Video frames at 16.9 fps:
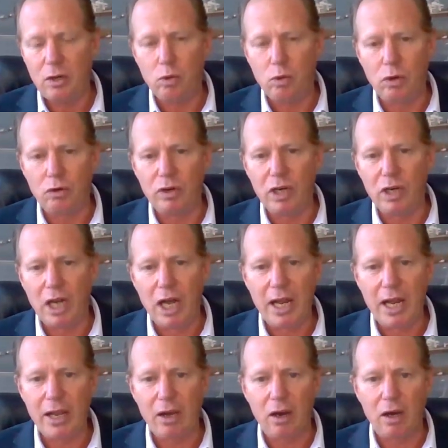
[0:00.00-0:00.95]
will
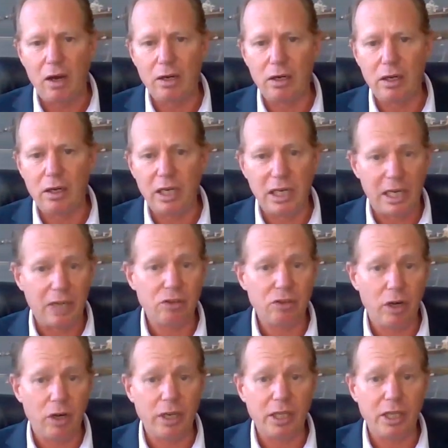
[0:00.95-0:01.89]
rely on
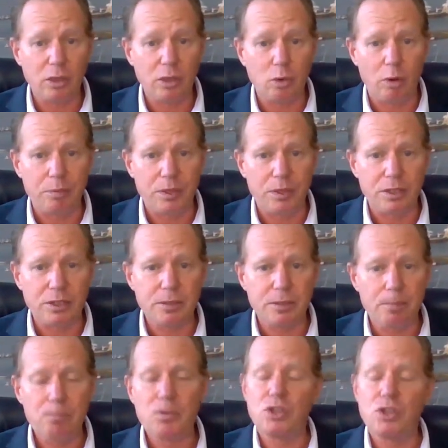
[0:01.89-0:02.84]
electronic equipment.